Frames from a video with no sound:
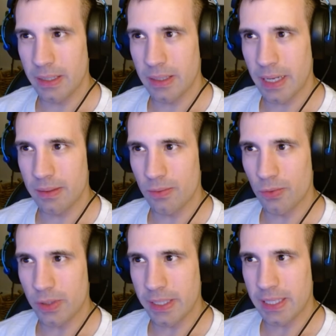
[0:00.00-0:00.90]
that
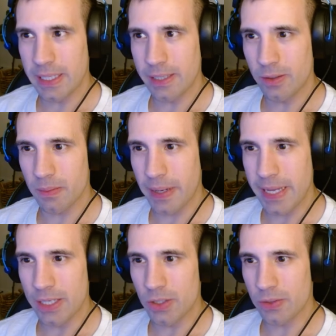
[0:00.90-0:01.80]
really kills my
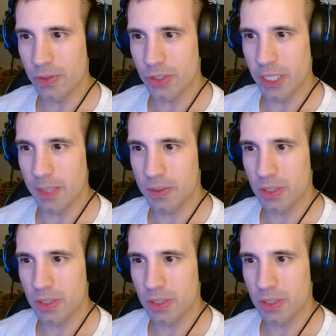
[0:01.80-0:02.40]
interest for ships.